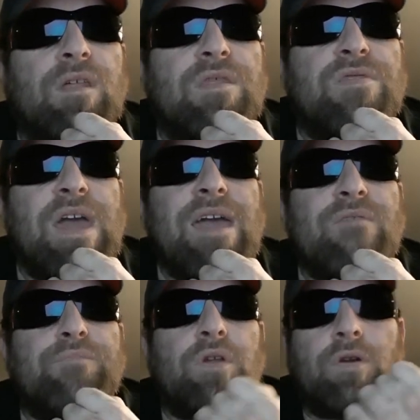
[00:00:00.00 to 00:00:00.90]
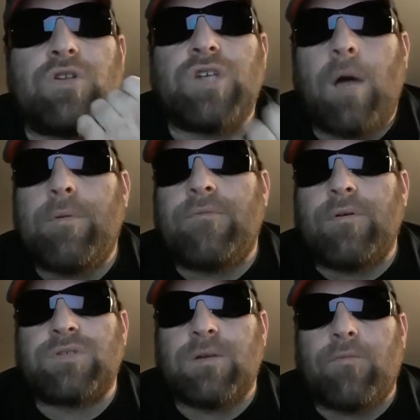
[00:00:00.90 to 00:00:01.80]
they have did a good job
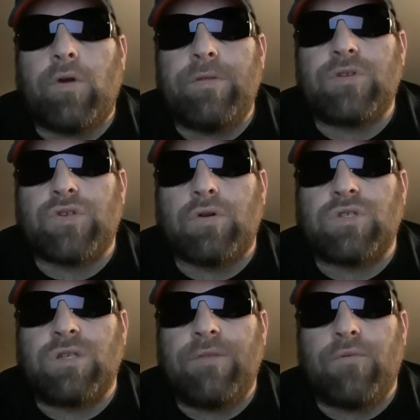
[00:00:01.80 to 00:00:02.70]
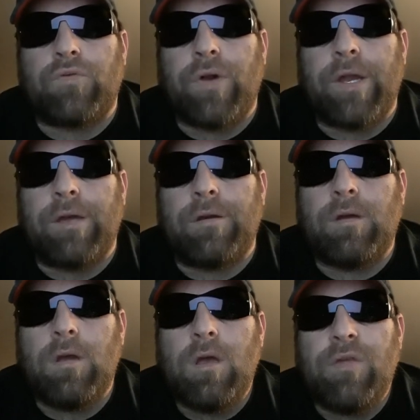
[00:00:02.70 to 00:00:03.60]
of subverting the church and infiltrating it.
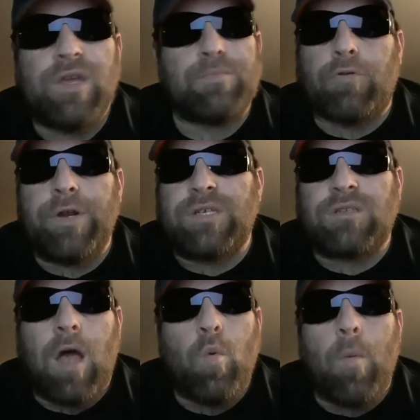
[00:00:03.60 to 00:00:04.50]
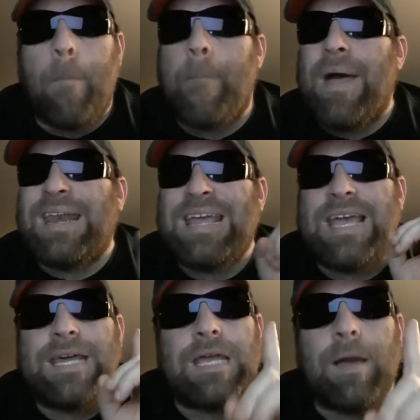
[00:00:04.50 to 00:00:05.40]
These priests, I will bet
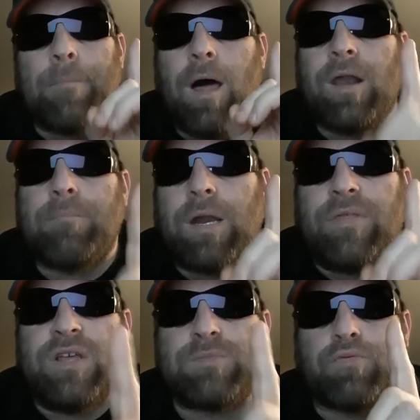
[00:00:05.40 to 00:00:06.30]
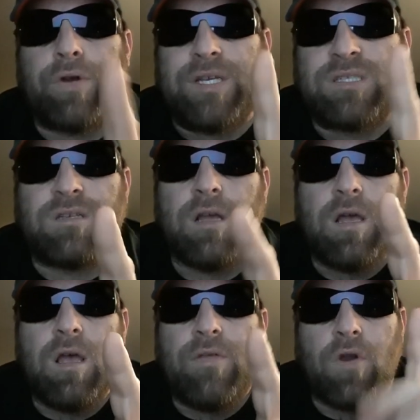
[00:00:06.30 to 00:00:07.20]
any amount of money, these priests
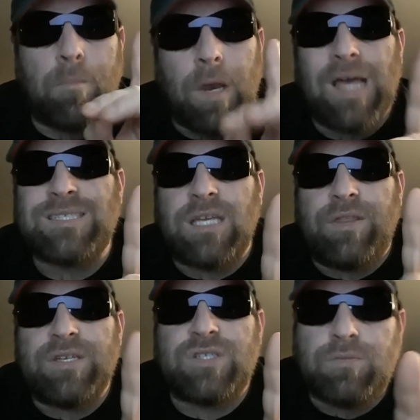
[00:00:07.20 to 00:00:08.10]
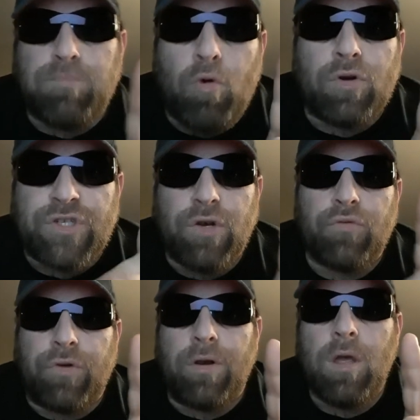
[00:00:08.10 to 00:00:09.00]
that are molesting these poor
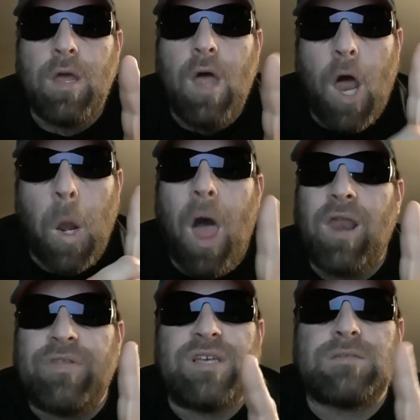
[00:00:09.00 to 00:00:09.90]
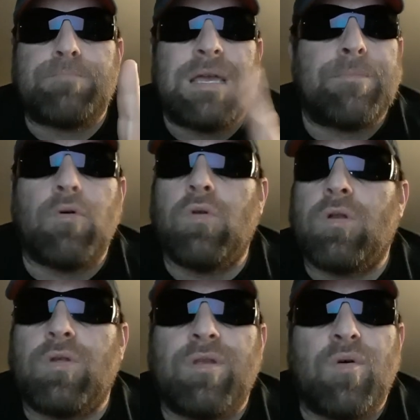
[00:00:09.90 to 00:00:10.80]
children, a lot of these people
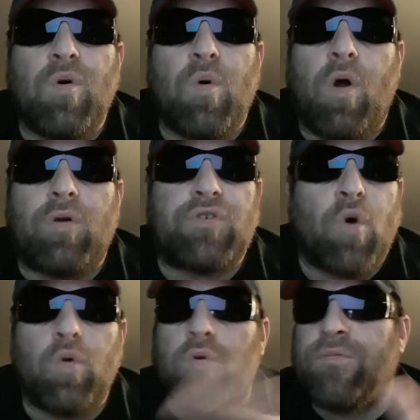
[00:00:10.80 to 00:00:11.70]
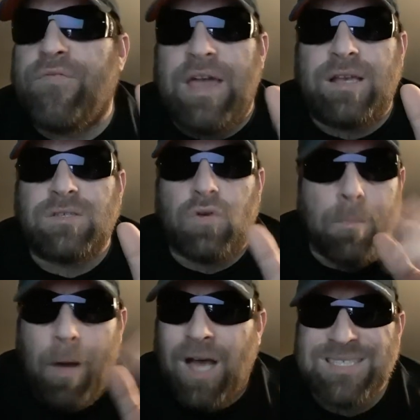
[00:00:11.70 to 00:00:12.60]
are total fakes. They're
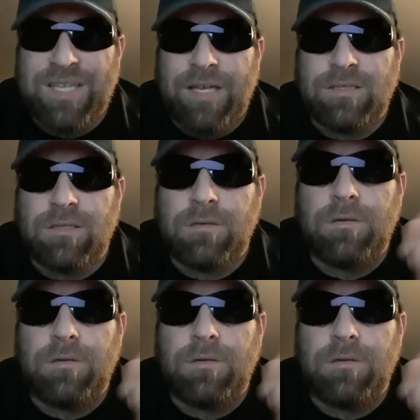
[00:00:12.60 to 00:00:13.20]
apostates.